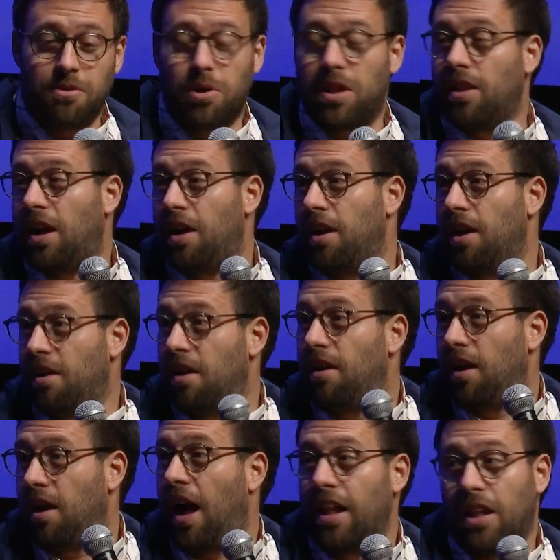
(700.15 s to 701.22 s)
well,
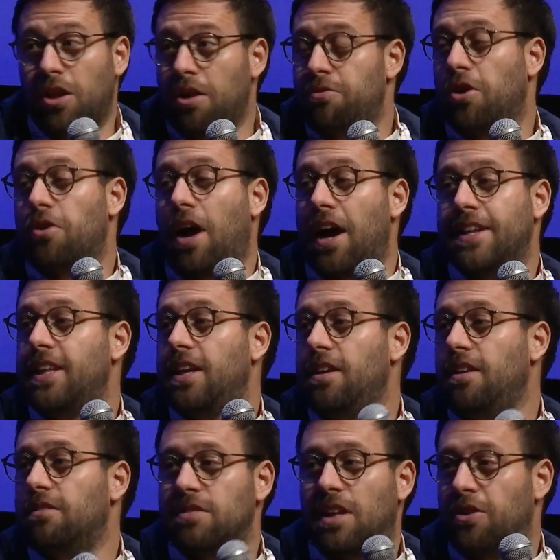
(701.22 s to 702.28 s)
I love your
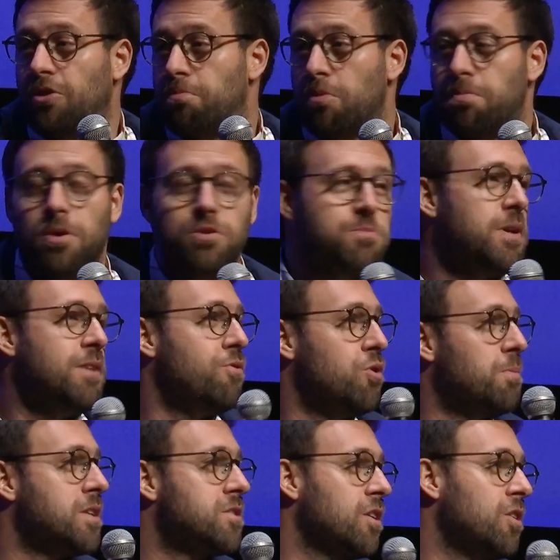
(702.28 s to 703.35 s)
idea that you proposed me a few
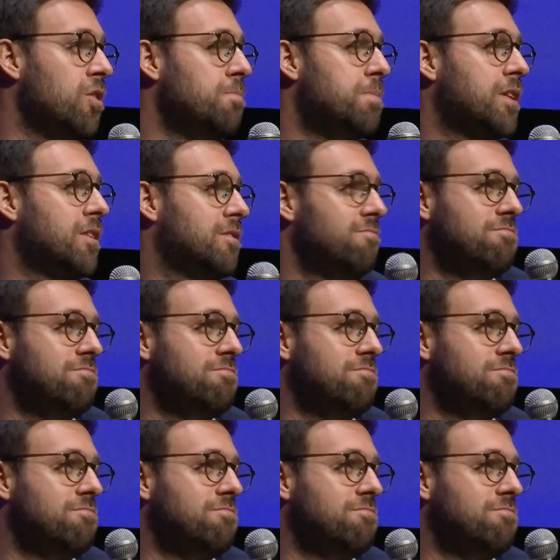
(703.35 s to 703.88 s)
months ago, but